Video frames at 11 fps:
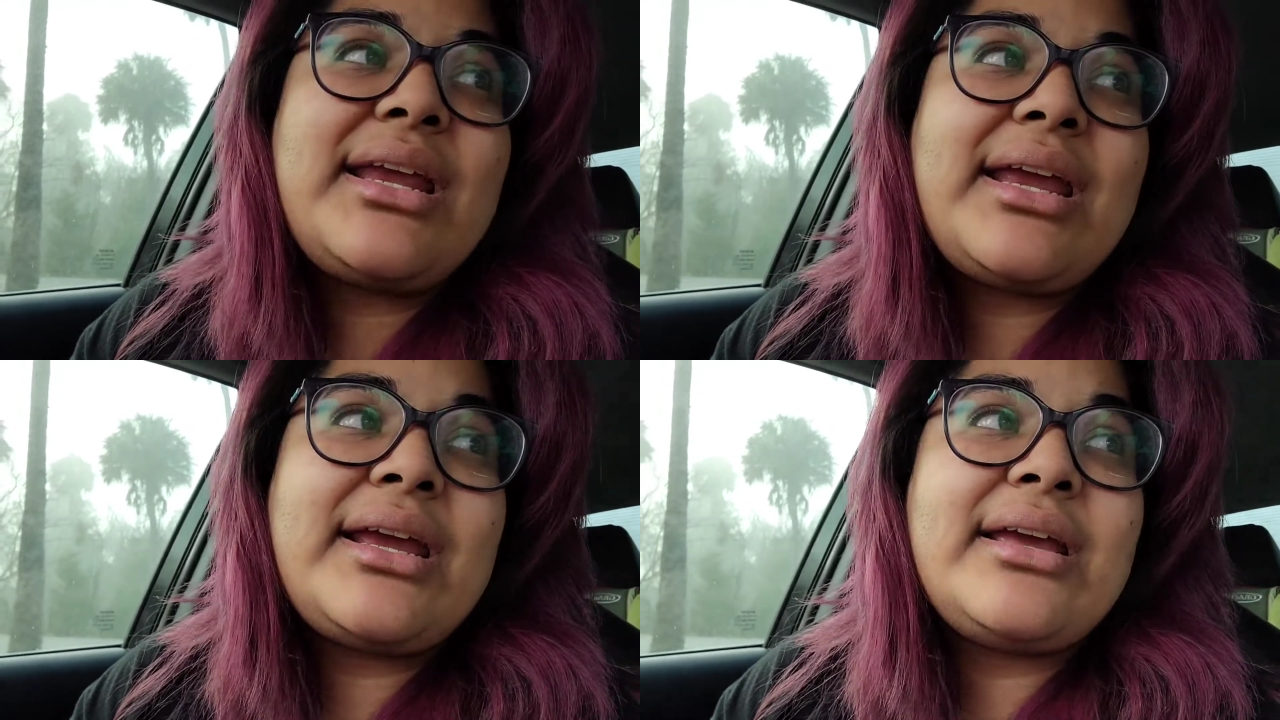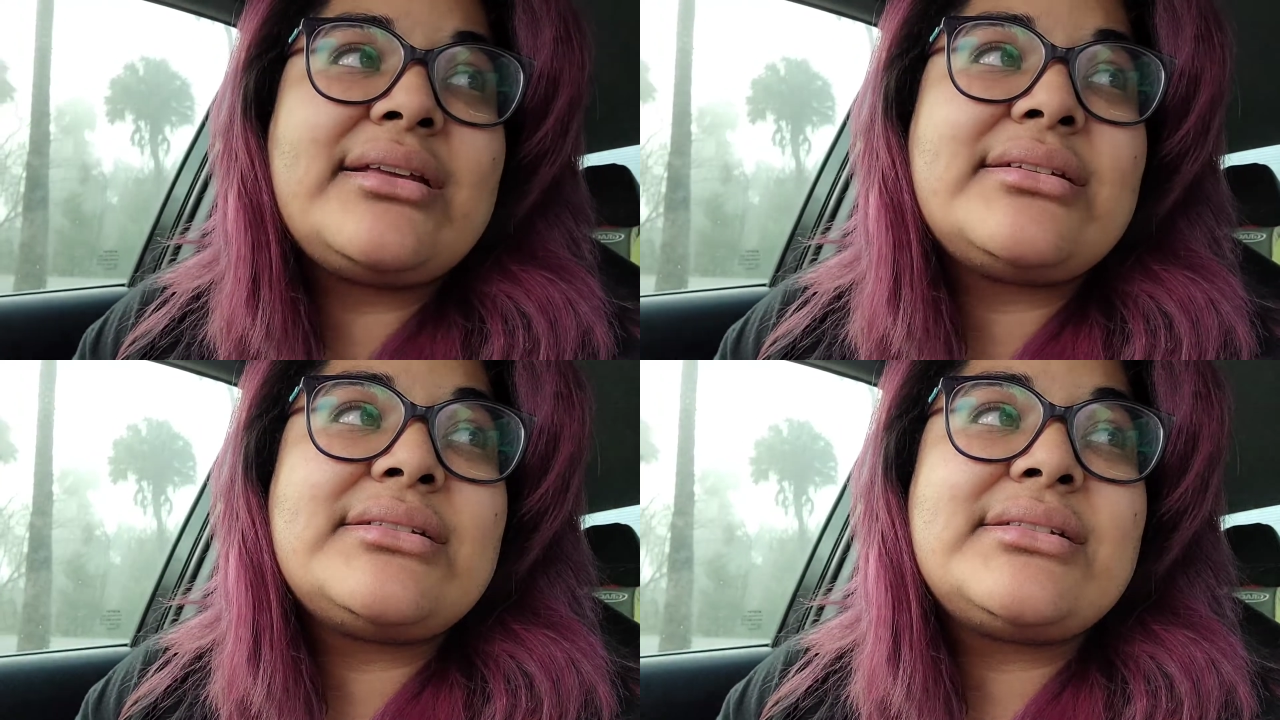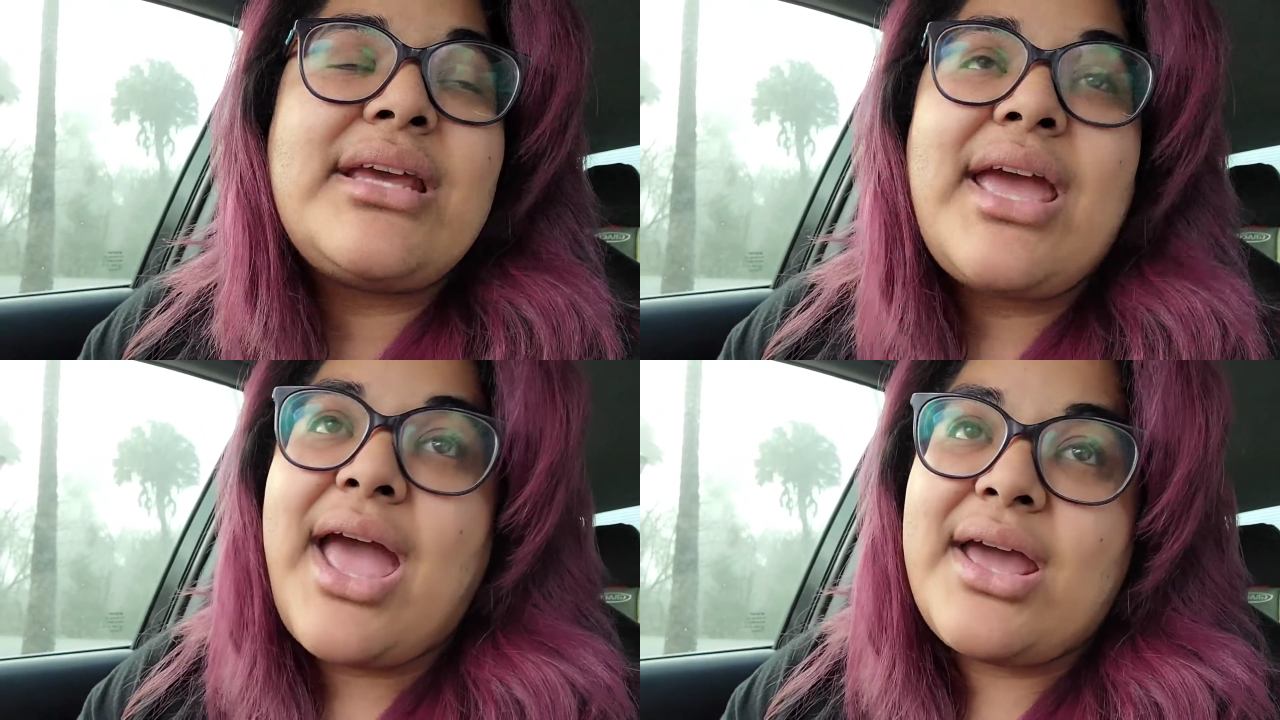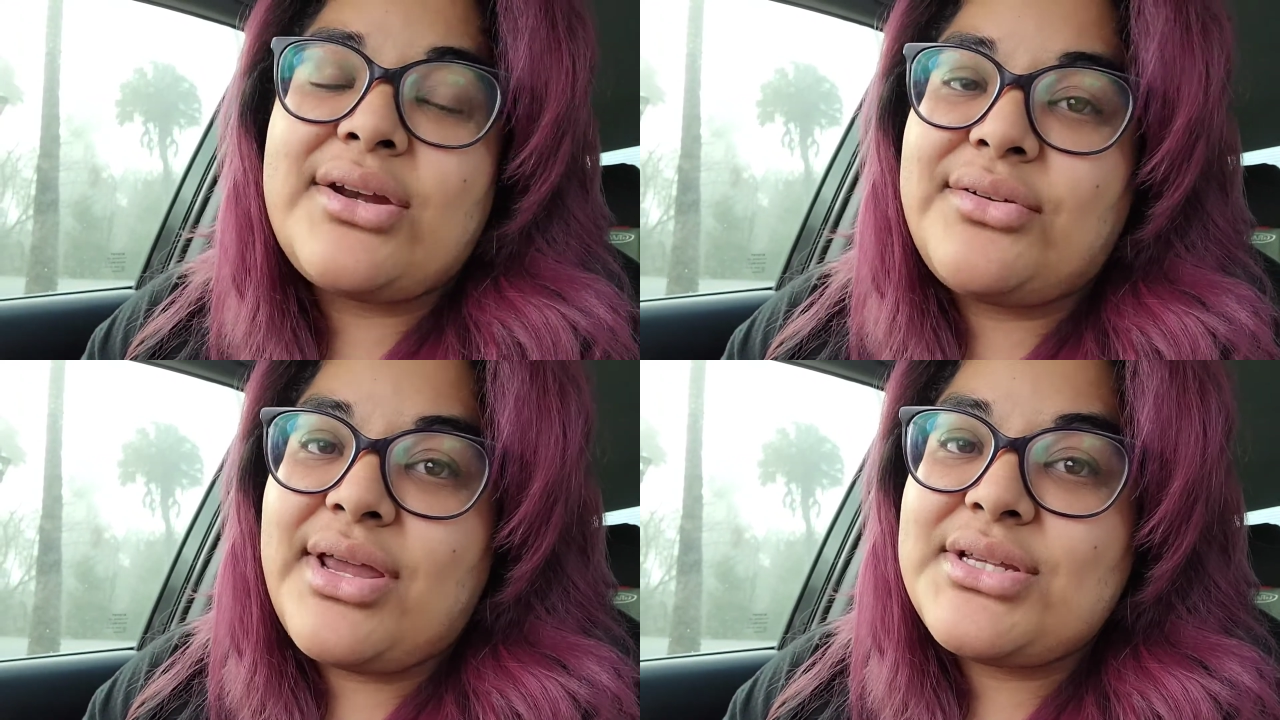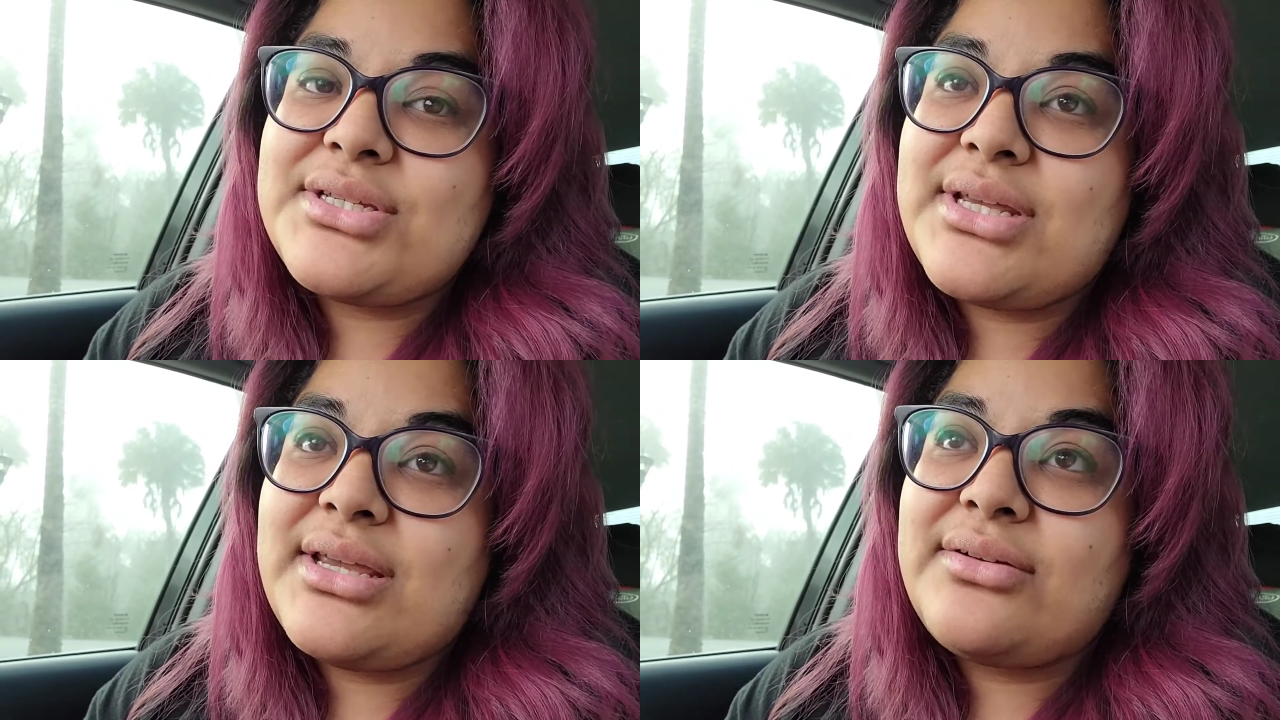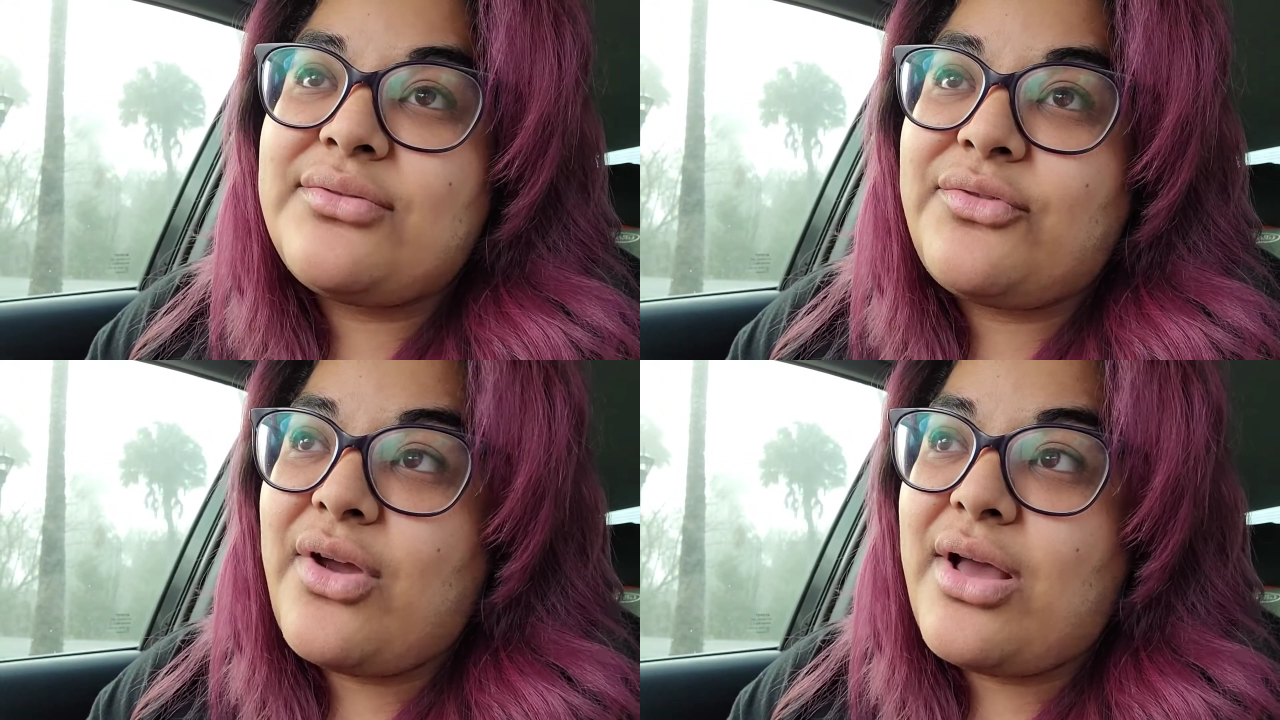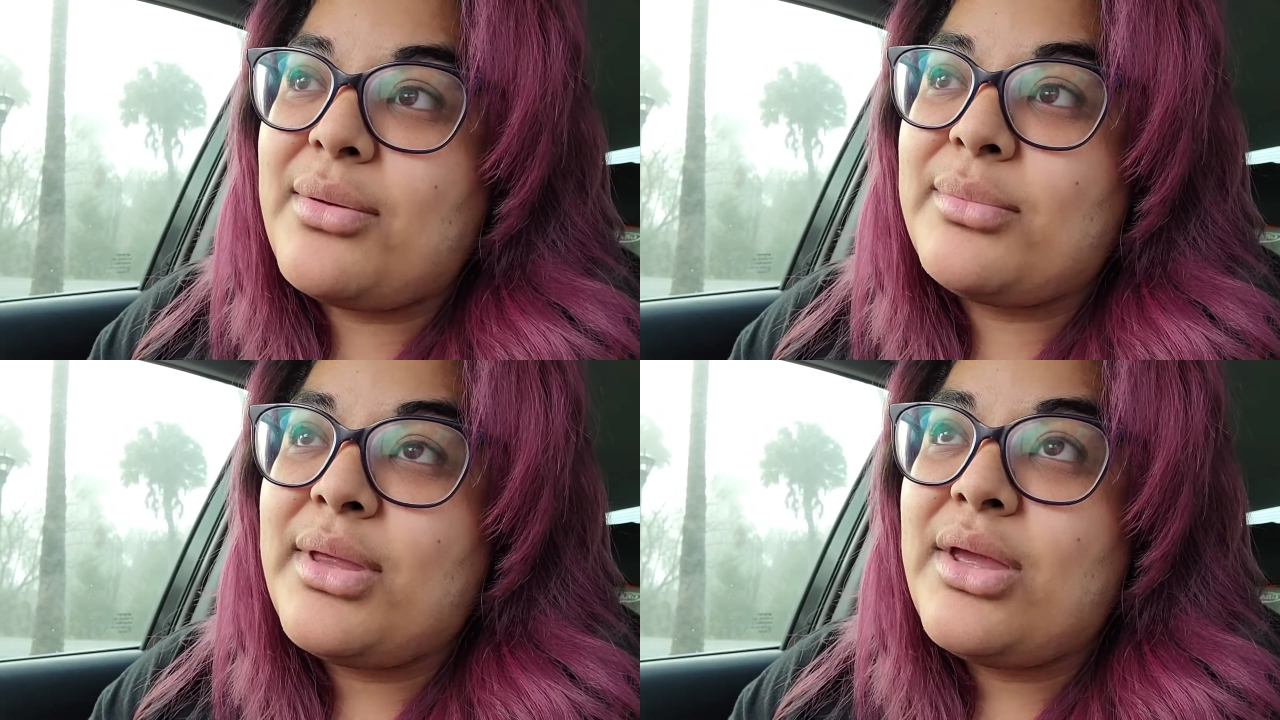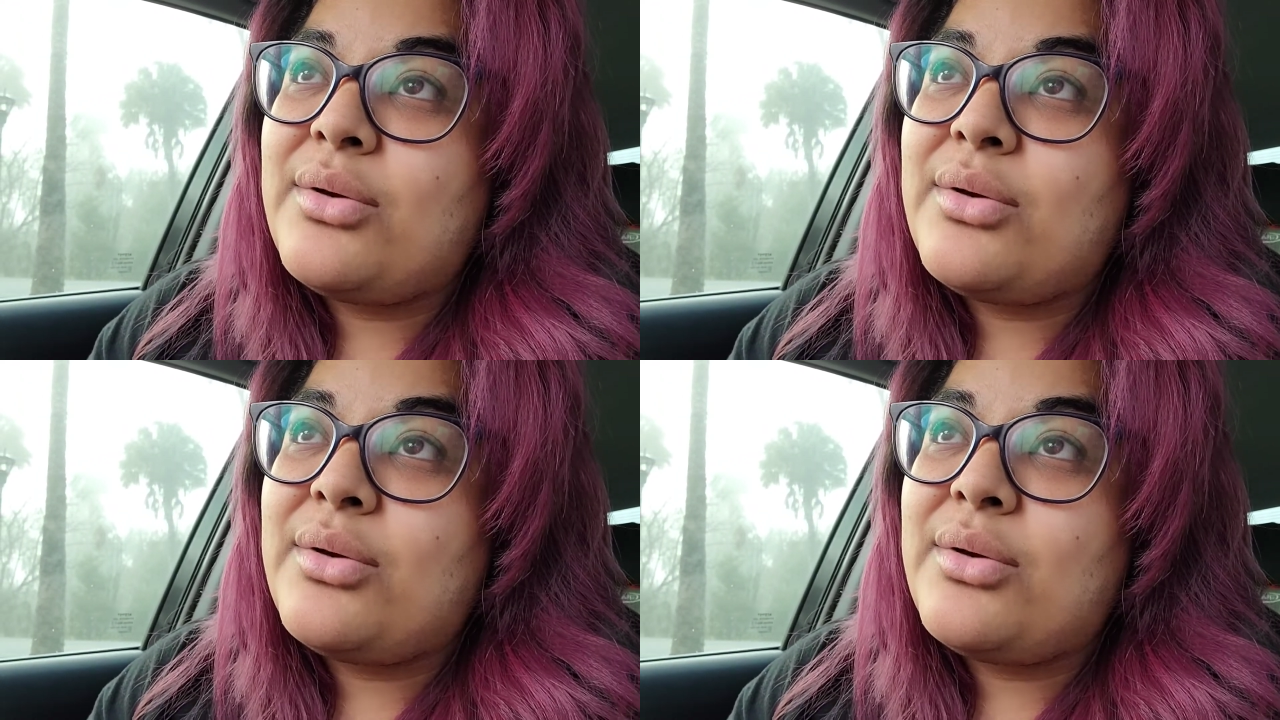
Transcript: and adoration from